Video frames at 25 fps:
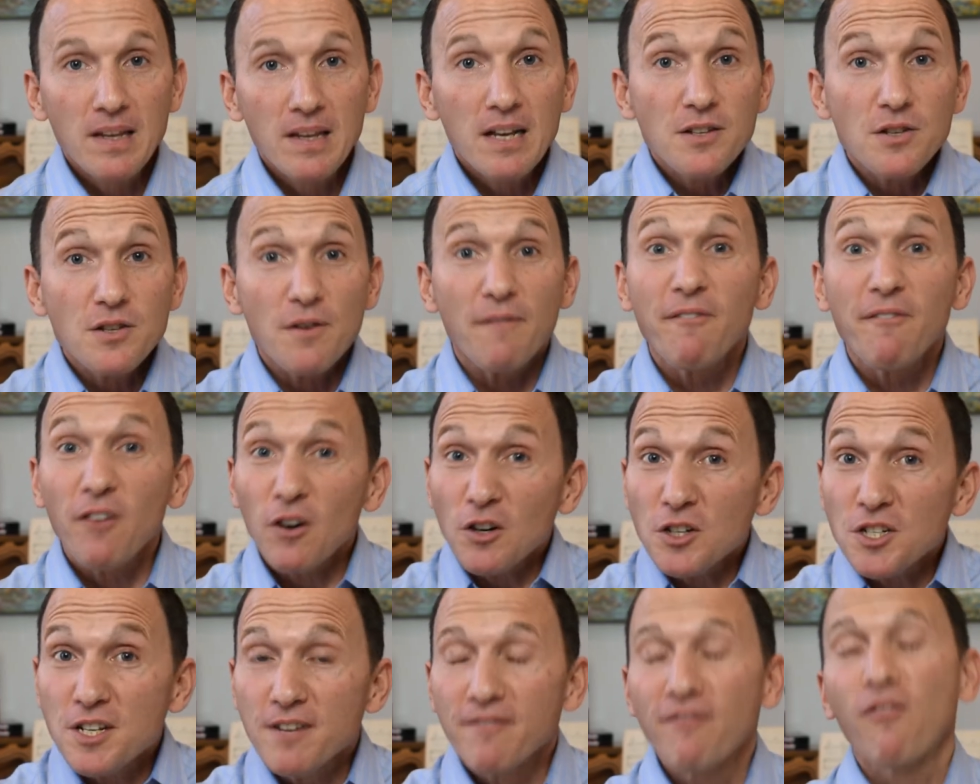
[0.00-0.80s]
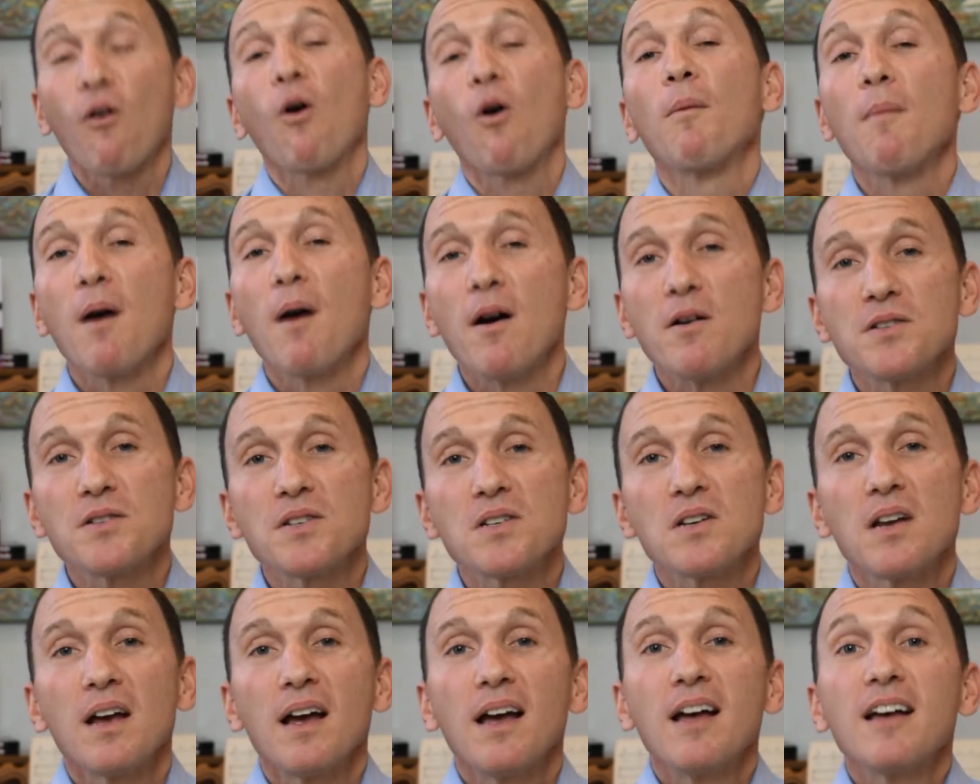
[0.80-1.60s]
So first and
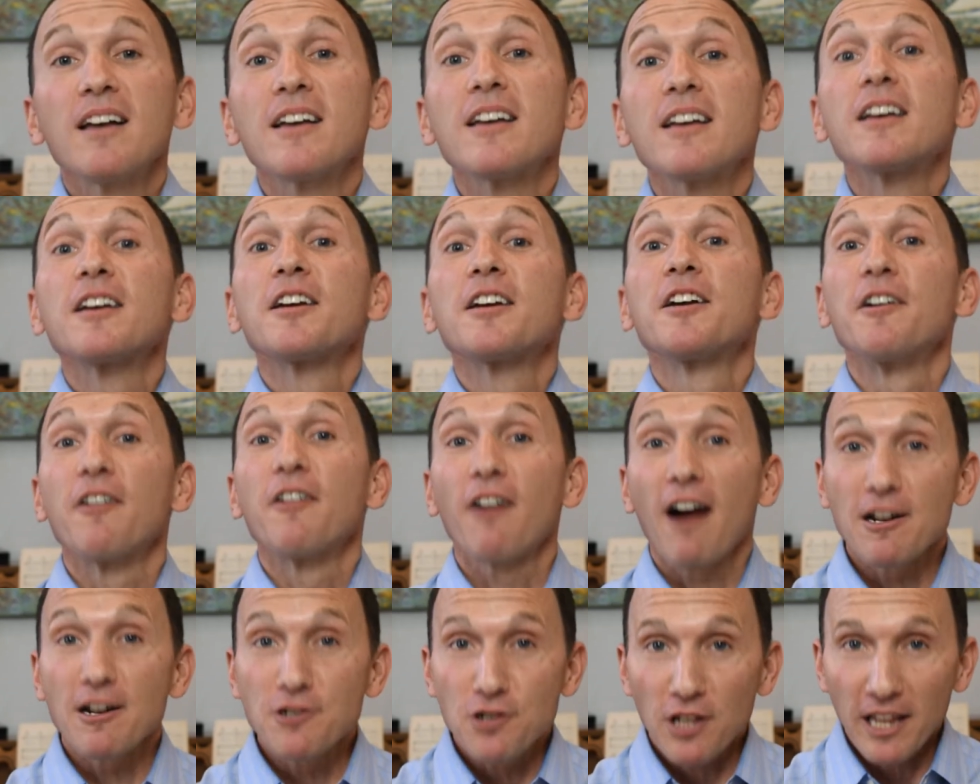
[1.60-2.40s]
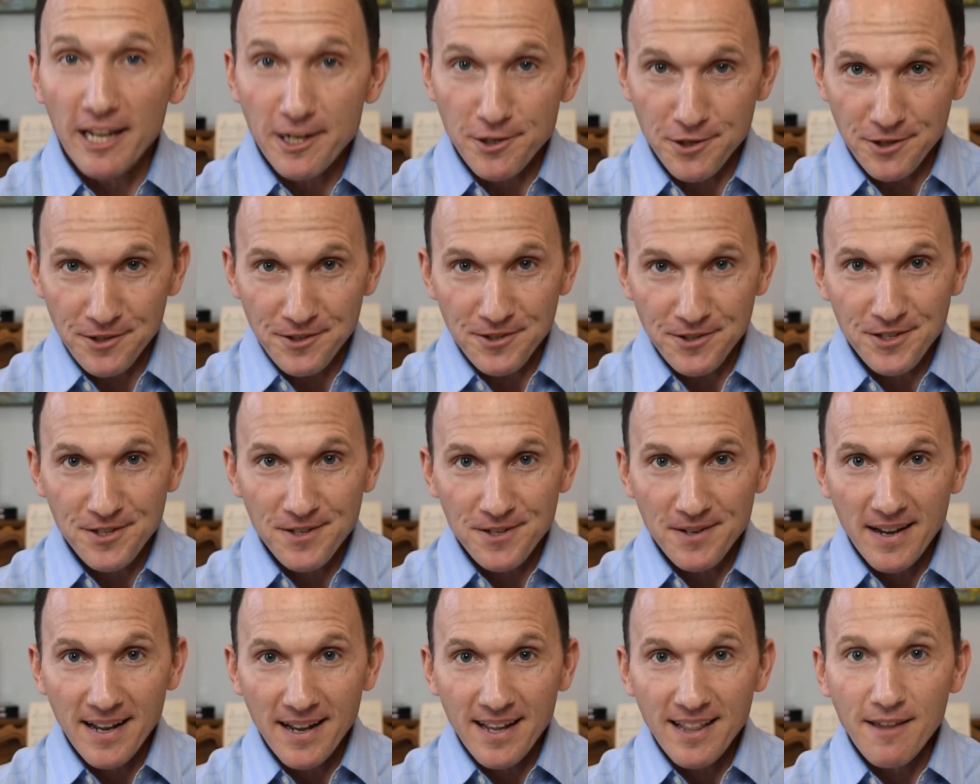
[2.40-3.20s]
foremost, congratulations.
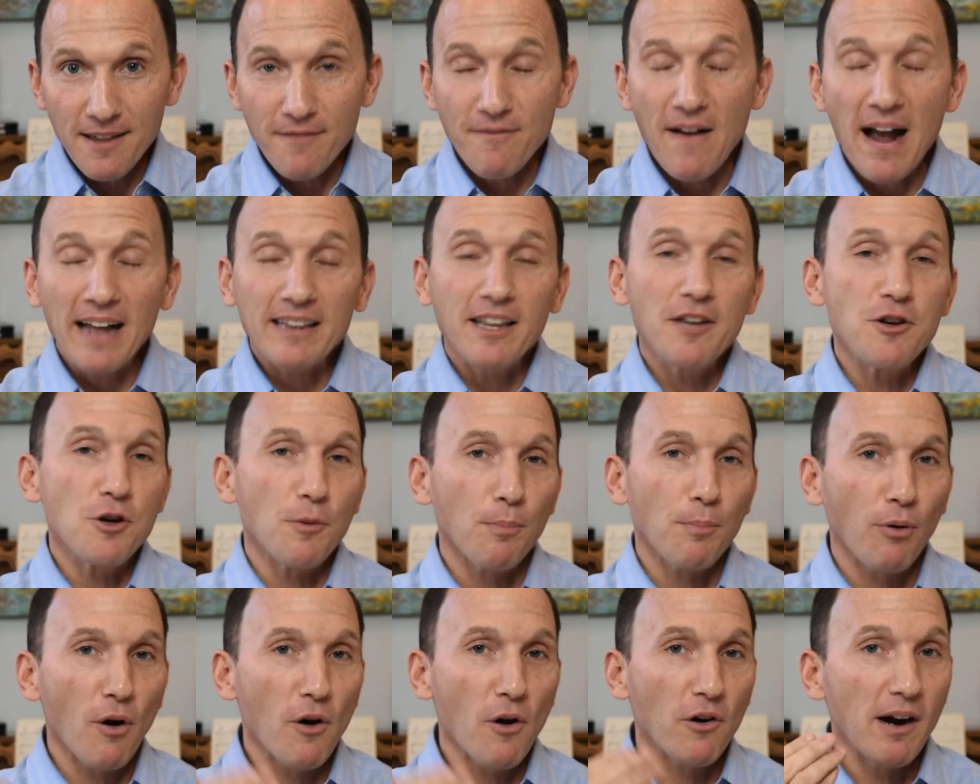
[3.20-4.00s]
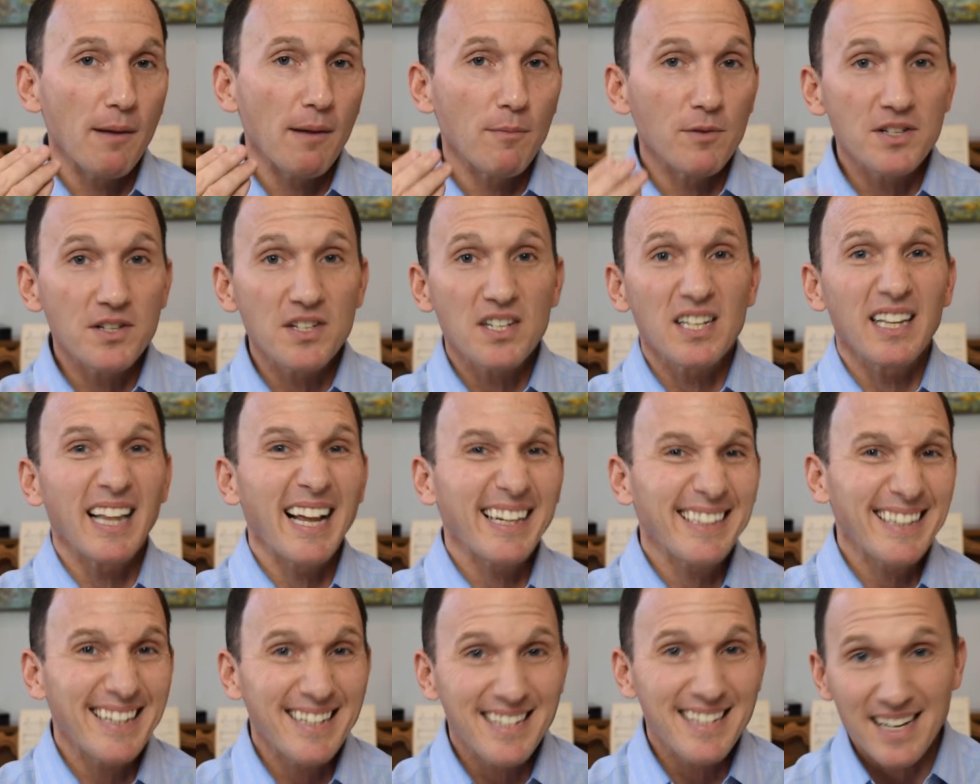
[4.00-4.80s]
The fact that your program was
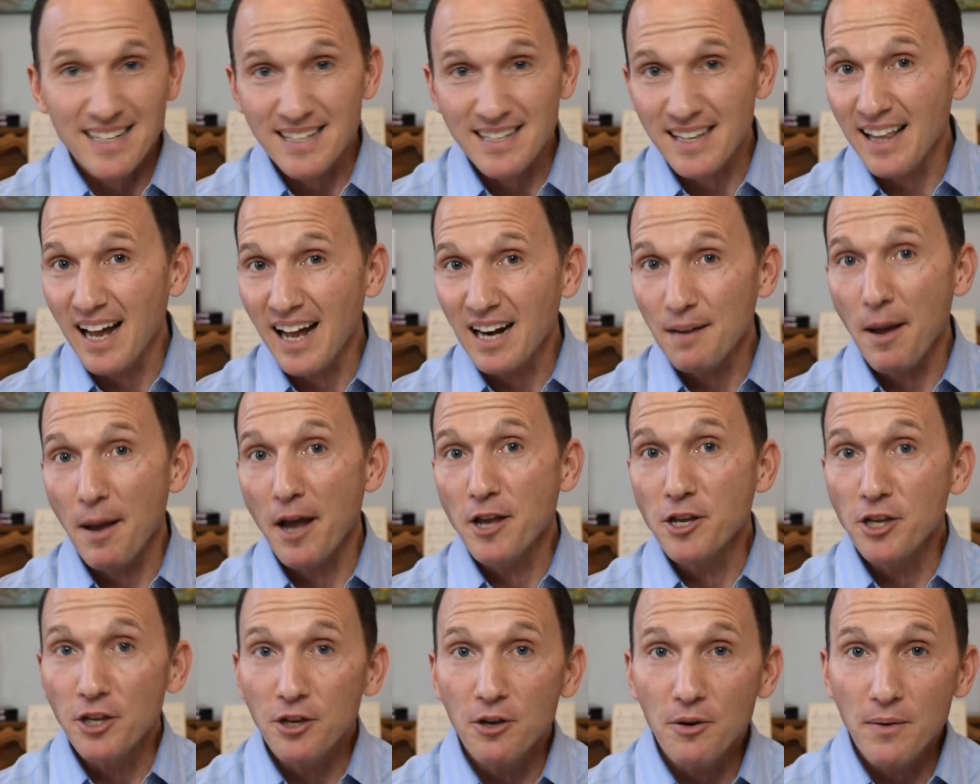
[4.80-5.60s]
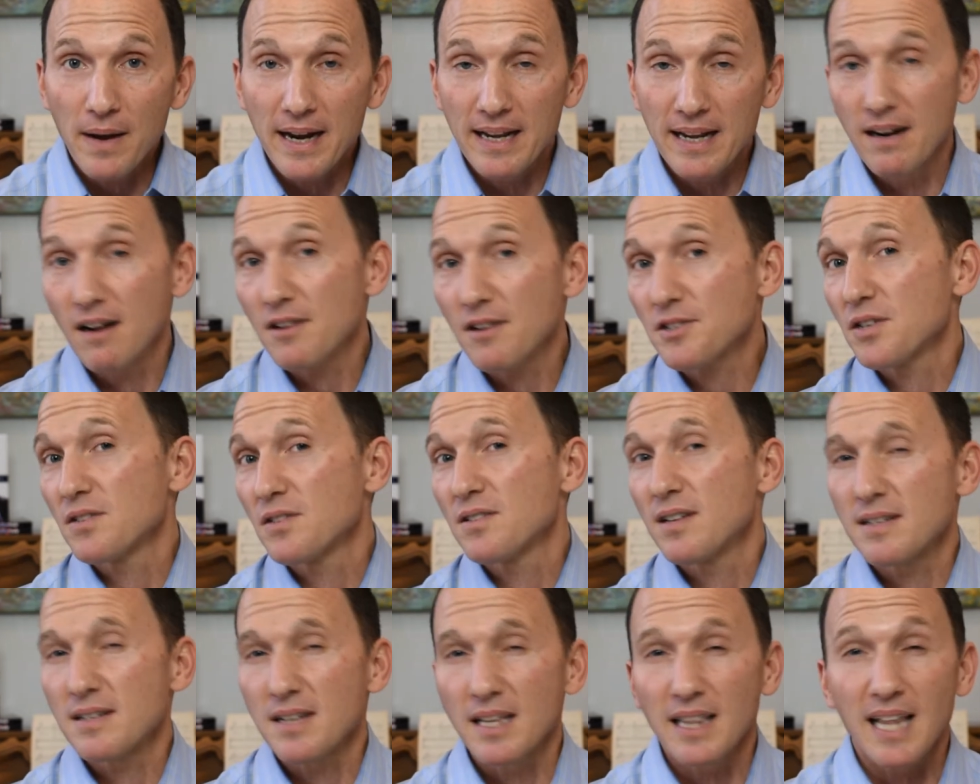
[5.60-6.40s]
selected says a lot about you, and it also
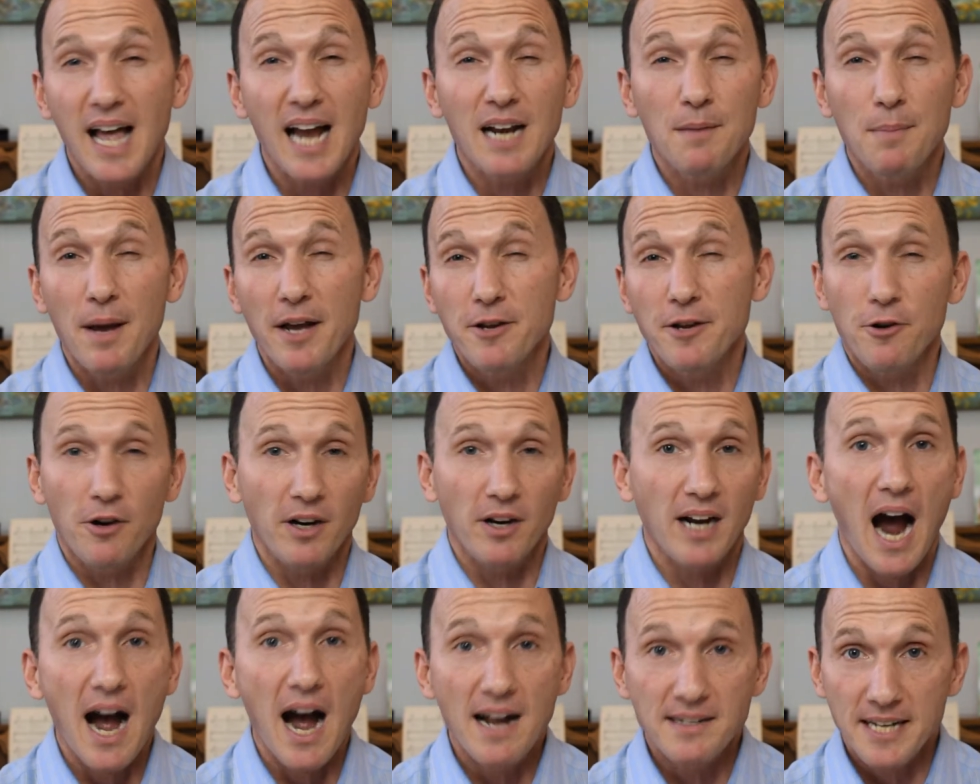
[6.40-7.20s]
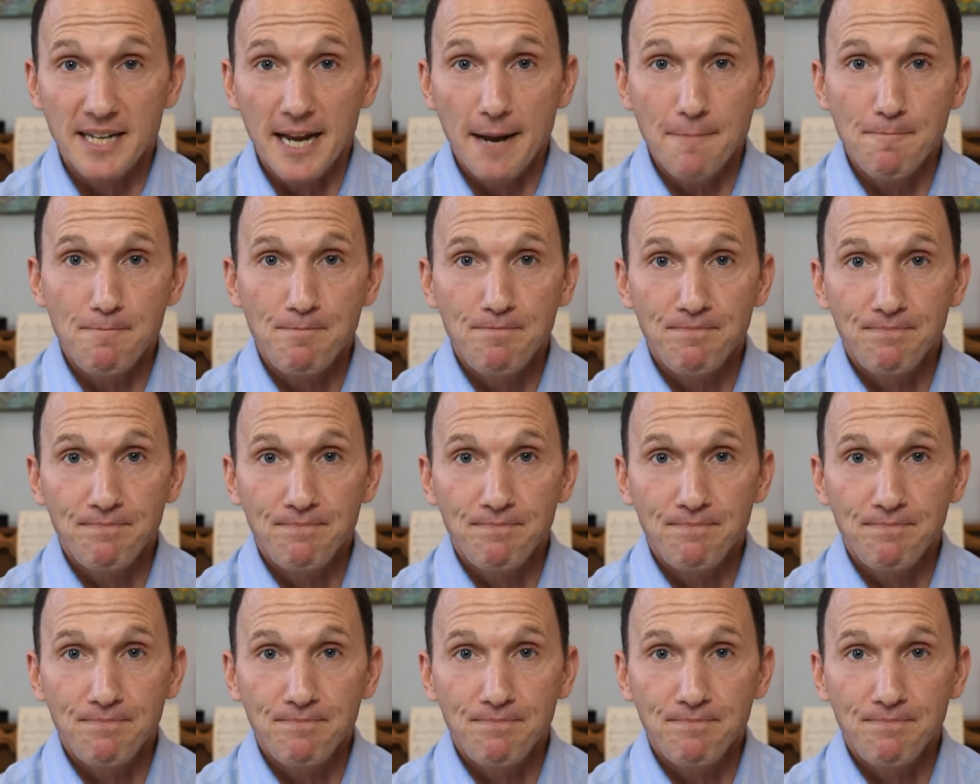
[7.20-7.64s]
says a lot about your content.